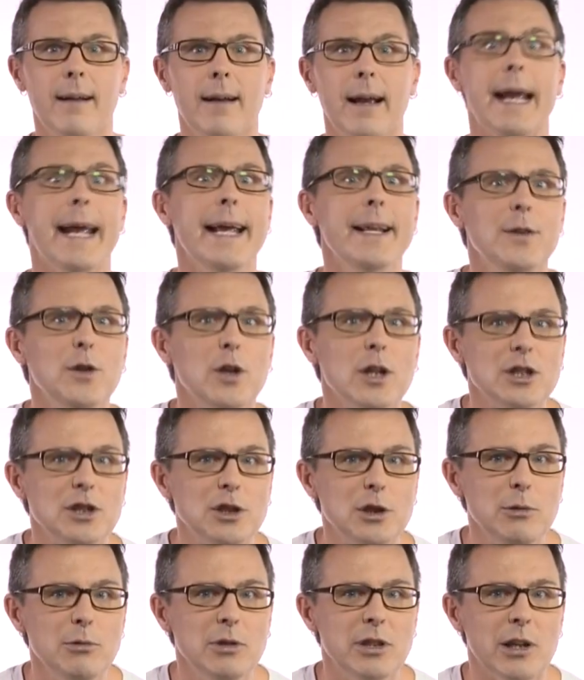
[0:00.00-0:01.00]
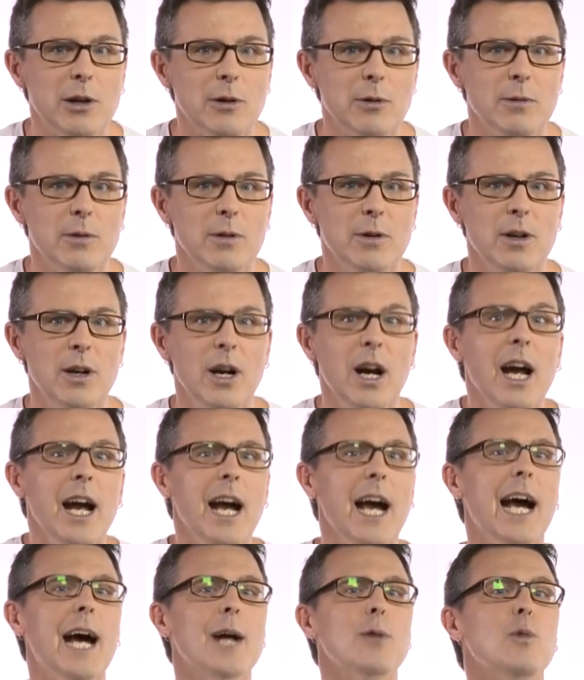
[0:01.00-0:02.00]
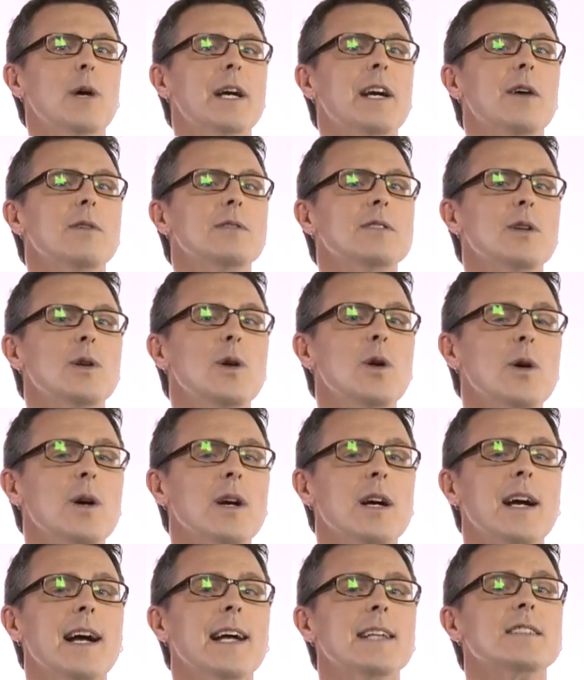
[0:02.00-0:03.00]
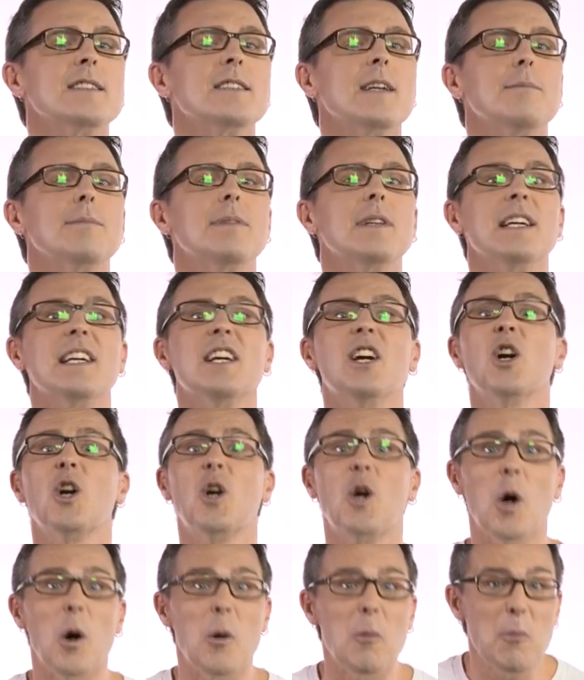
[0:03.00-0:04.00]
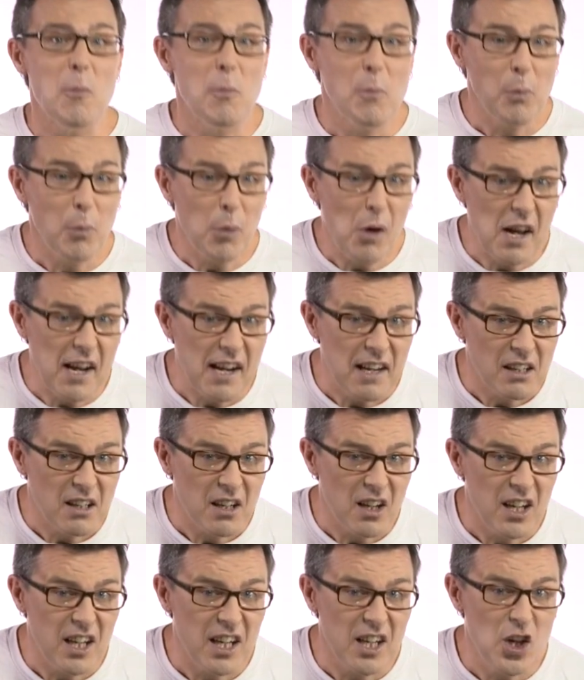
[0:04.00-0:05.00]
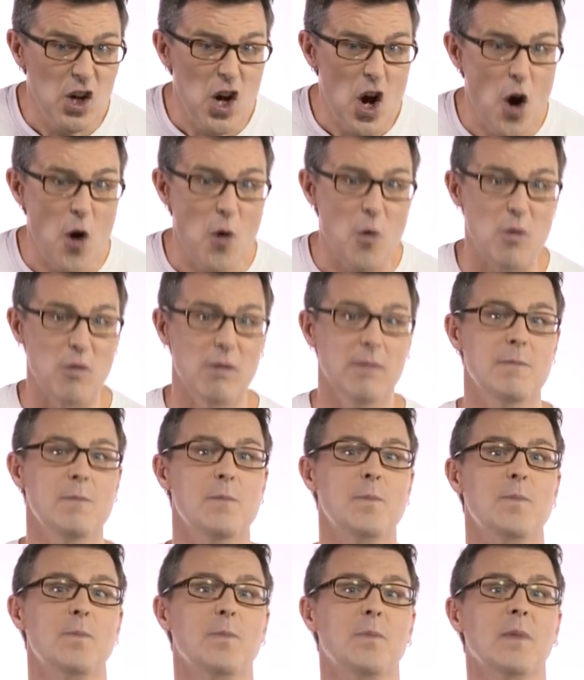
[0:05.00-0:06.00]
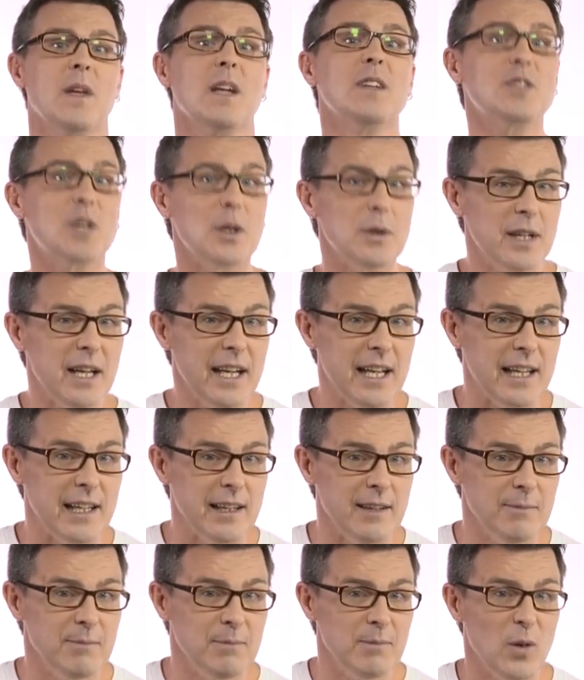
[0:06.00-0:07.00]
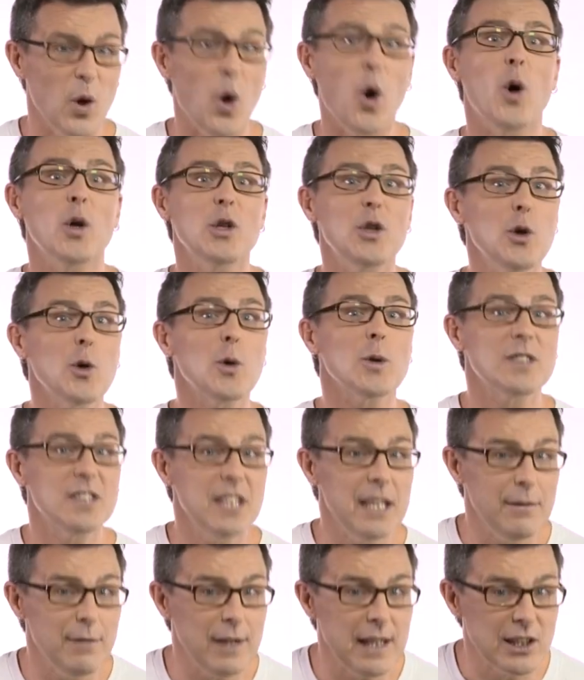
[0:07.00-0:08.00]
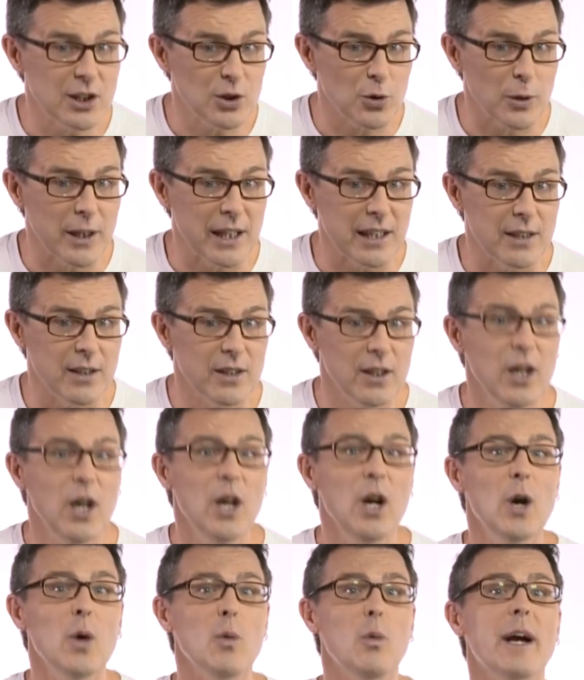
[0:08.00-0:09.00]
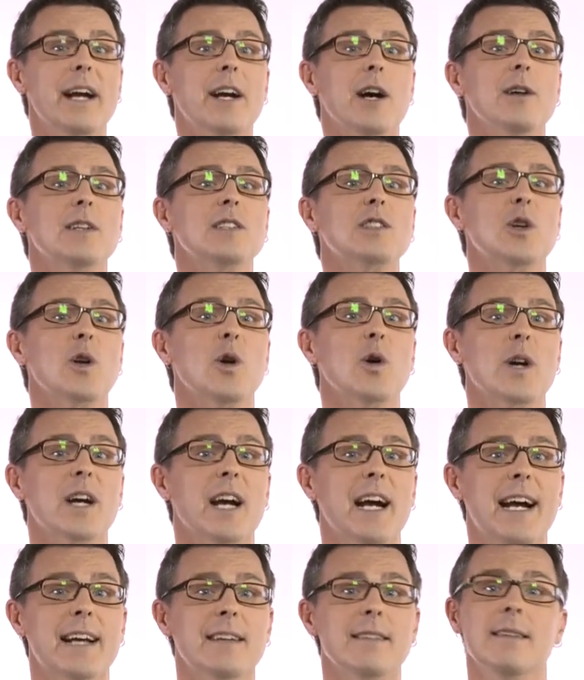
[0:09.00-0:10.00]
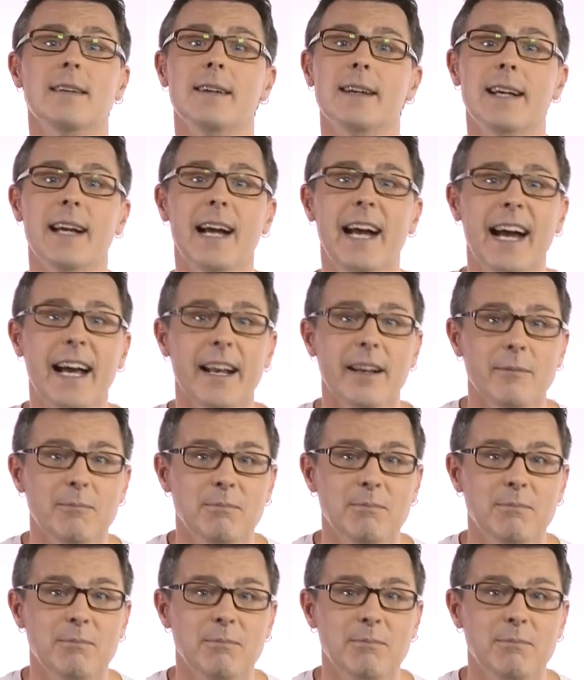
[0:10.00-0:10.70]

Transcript: in the studio and we're going to look at something completely new. Today, on your TV screen, we're going to look at can.